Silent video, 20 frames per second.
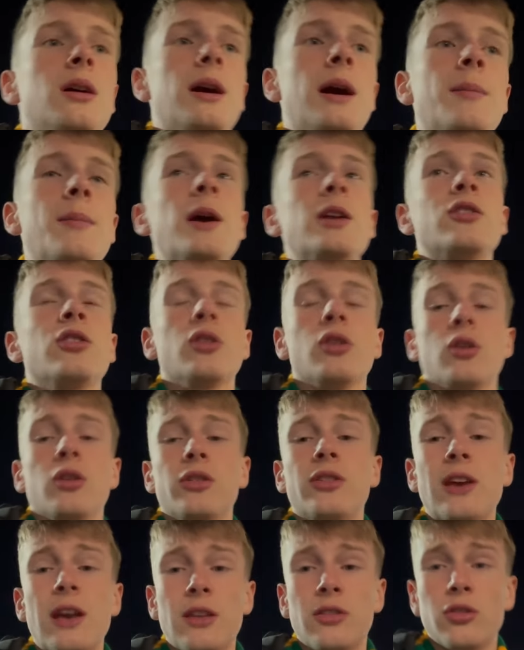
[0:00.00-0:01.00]

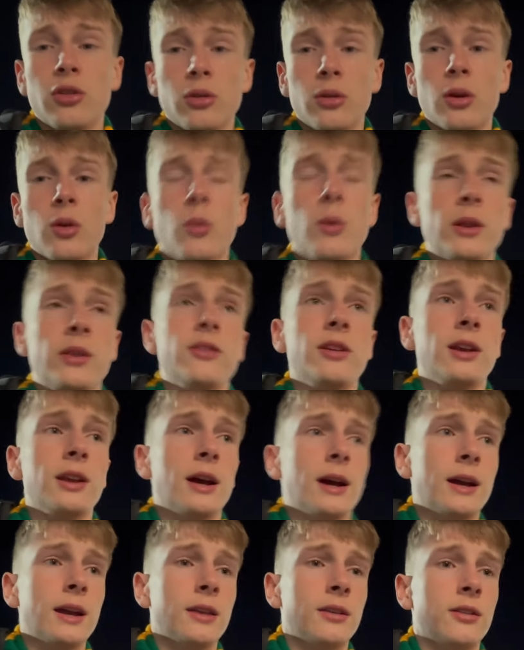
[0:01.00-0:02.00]
2-0 win to
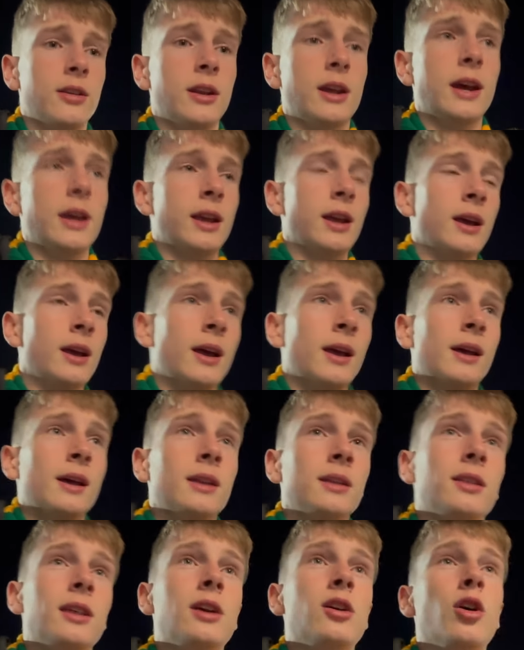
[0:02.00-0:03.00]
United today.
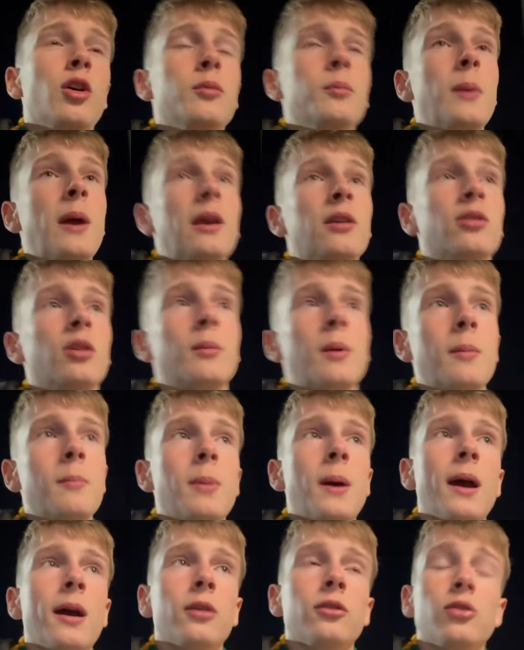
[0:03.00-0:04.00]
They could make some
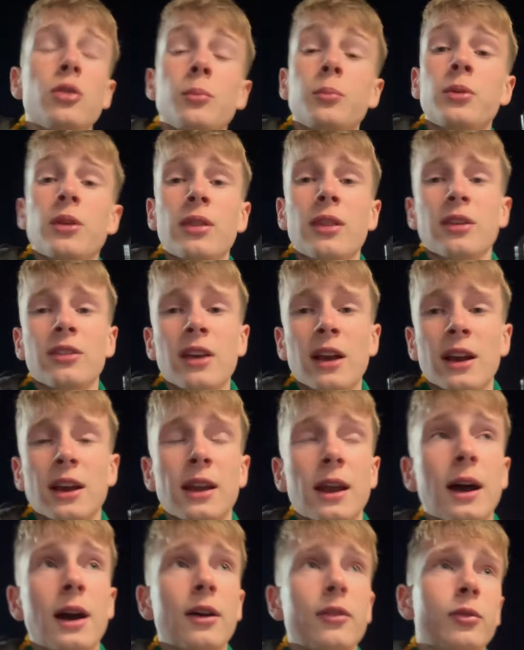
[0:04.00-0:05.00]
impact subs in the
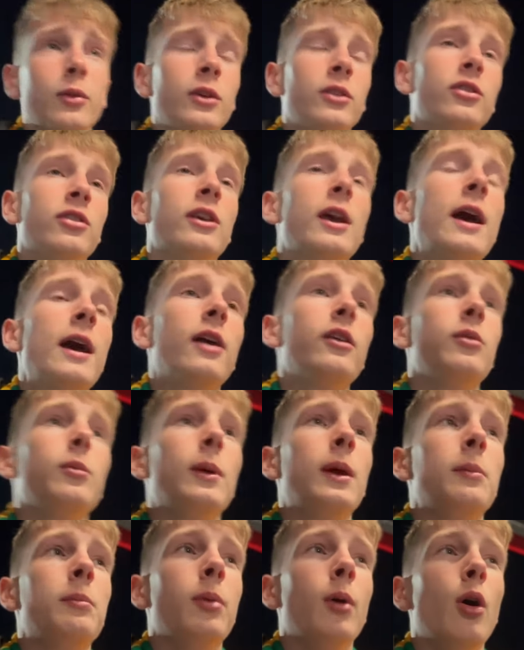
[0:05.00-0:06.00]
second half, which scares
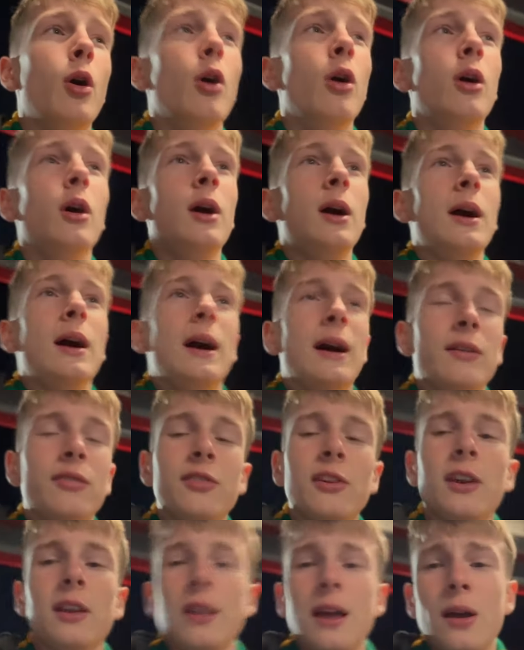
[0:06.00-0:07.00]
me, but I
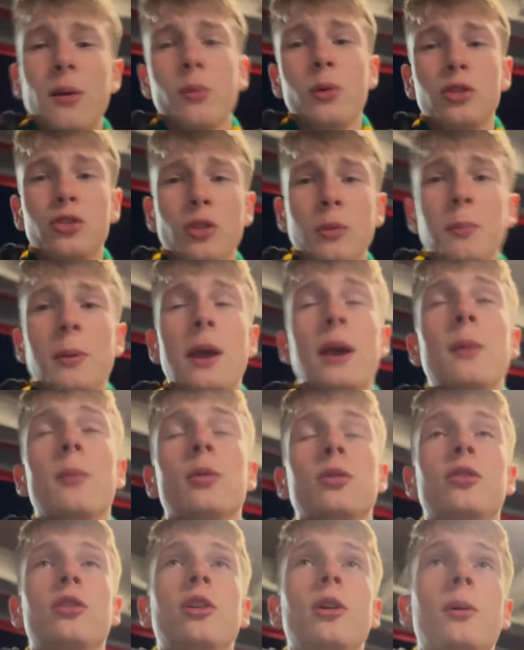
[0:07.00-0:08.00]
feel like we should be
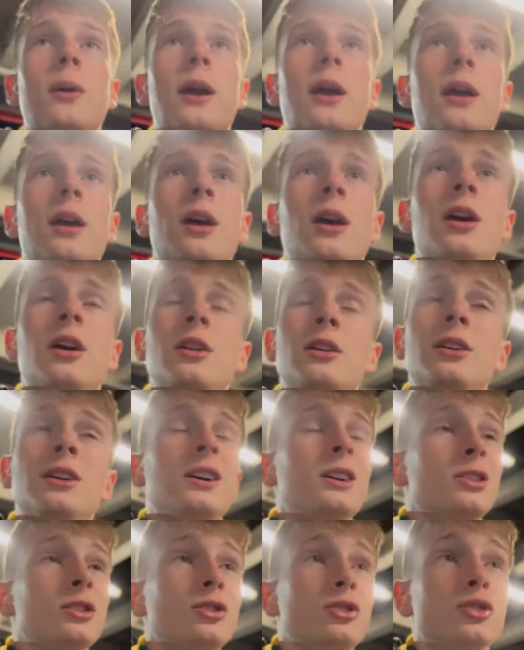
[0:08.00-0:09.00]
able to do it.
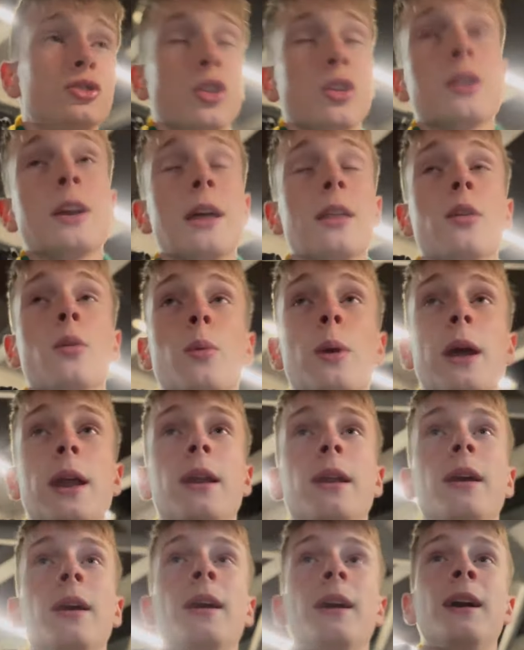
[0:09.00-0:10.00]
Should get the
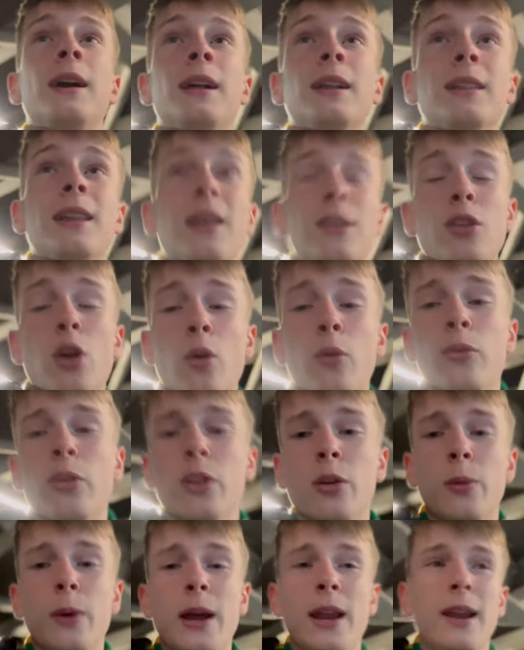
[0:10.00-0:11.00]
win. Let's hope for
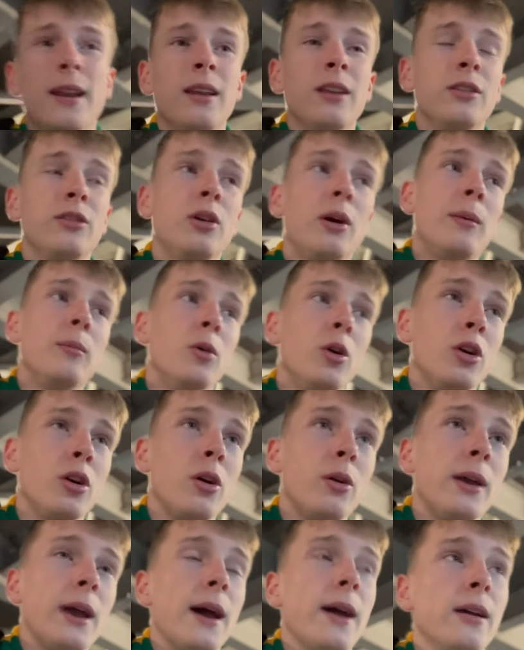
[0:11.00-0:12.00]
the win. So I'm going to
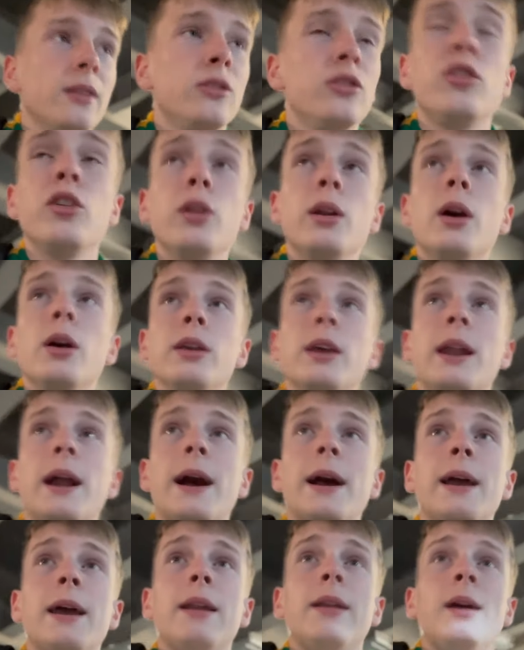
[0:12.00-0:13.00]
go, yeah, 2-0
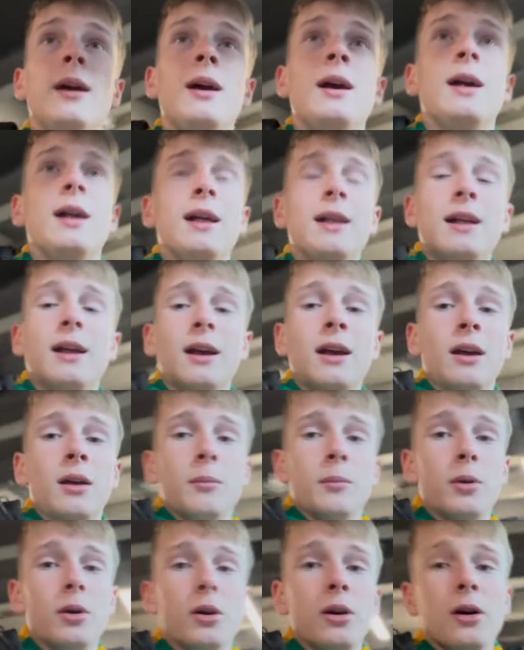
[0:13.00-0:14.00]
United.
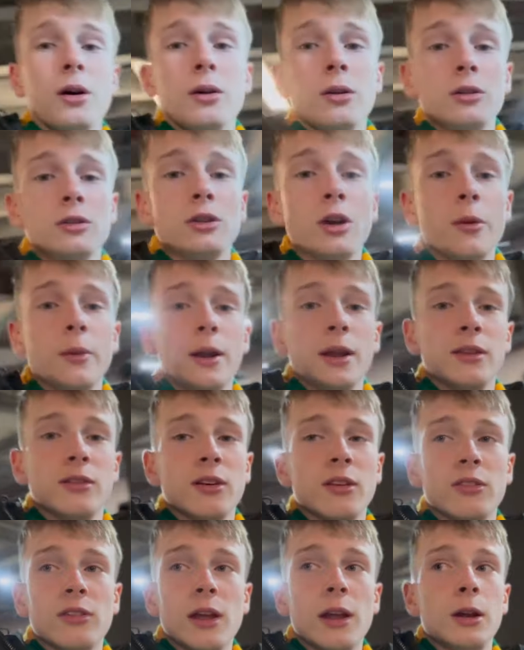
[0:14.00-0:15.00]
But going
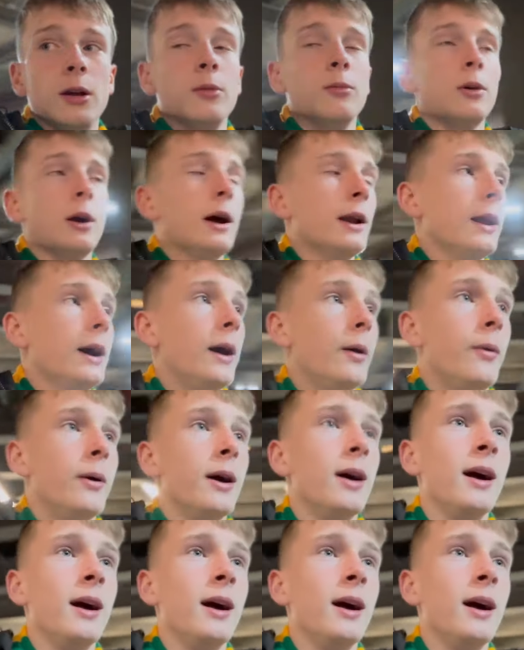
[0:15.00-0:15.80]
into the stadium right now,